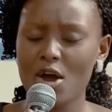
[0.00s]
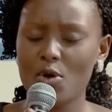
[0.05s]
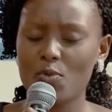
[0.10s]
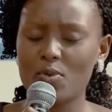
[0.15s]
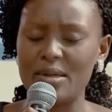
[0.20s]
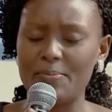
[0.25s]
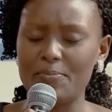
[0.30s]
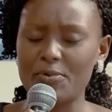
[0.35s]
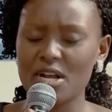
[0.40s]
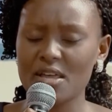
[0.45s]

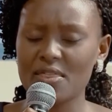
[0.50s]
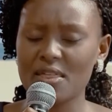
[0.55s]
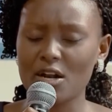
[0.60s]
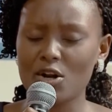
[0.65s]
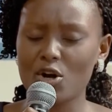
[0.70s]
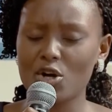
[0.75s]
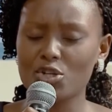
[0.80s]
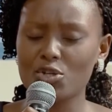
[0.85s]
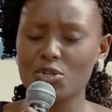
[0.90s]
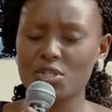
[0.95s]
We pray that,
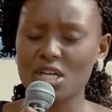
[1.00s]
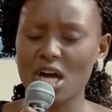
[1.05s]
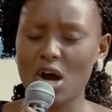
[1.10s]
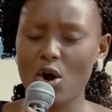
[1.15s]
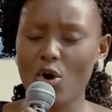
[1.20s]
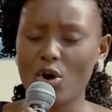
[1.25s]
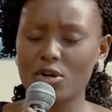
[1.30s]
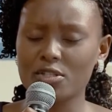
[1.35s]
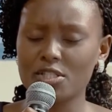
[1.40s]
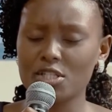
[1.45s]
Lord, you shall
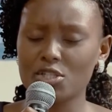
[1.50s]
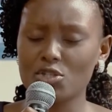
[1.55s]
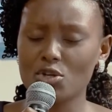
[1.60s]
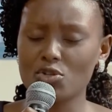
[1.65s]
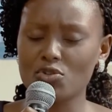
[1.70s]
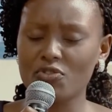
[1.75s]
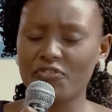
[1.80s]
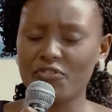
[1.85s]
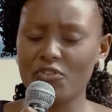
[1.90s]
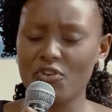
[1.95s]
continue
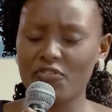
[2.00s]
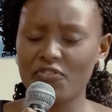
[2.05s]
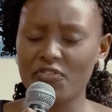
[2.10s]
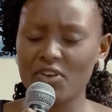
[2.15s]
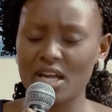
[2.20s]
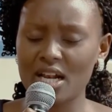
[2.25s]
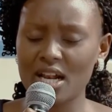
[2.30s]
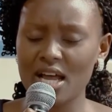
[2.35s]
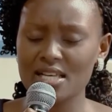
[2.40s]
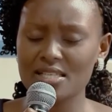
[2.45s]
to
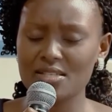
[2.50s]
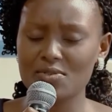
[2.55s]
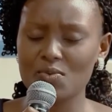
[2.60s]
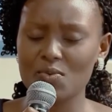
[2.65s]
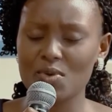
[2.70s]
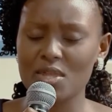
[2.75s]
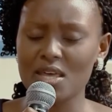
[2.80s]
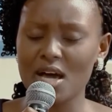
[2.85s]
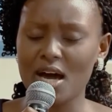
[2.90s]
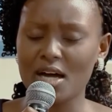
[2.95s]
fulfill us
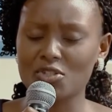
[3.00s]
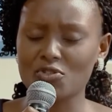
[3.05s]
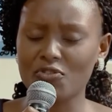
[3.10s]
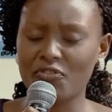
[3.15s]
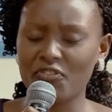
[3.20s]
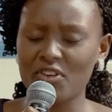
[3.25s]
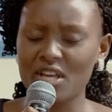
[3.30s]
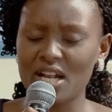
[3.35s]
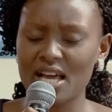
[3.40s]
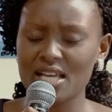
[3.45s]
with, uh, to
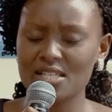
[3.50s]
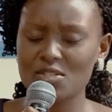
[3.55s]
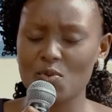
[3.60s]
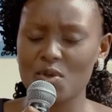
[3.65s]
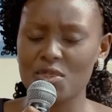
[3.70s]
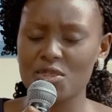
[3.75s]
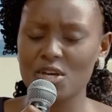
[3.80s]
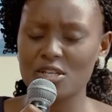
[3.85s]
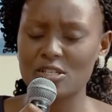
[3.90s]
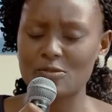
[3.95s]
fill us
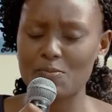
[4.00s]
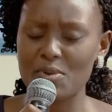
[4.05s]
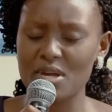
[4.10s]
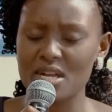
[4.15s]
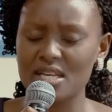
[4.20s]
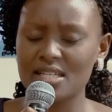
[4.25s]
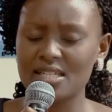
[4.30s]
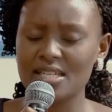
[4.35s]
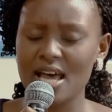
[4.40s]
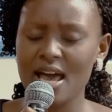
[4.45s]
with your
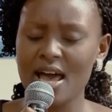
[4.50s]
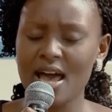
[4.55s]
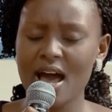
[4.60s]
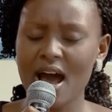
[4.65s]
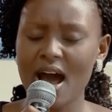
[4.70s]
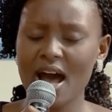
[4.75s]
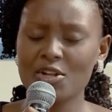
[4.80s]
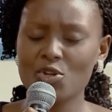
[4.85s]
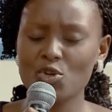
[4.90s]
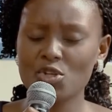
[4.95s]
spirit
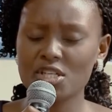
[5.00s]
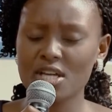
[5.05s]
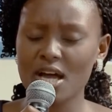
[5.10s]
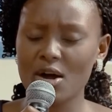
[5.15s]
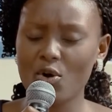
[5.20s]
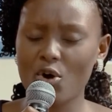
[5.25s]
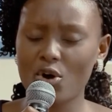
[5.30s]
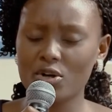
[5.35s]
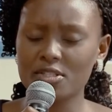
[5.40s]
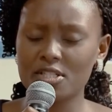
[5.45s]
and you
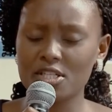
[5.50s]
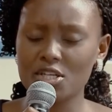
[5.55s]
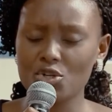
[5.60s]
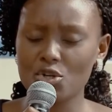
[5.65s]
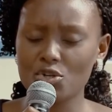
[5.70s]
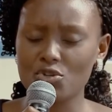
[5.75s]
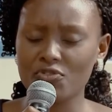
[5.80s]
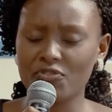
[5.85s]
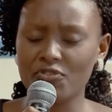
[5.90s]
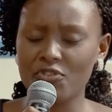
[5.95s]
shall
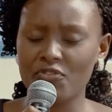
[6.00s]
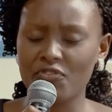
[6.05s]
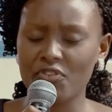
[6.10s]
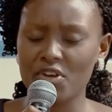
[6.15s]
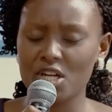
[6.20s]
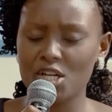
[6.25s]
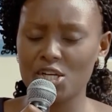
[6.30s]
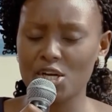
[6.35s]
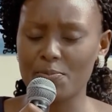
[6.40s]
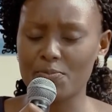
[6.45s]
continue to
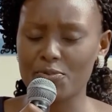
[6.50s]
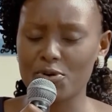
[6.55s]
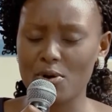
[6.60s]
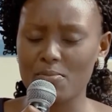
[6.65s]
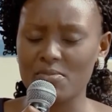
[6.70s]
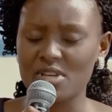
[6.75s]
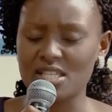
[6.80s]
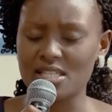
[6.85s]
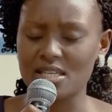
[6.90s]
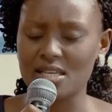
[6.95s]
fulfill your
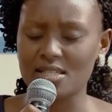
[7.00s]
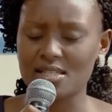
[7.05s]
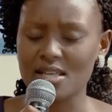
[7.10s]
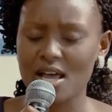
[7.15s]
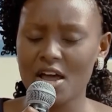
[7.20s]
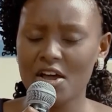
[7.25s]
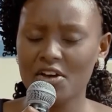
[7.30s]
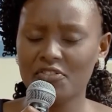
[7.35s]
promises.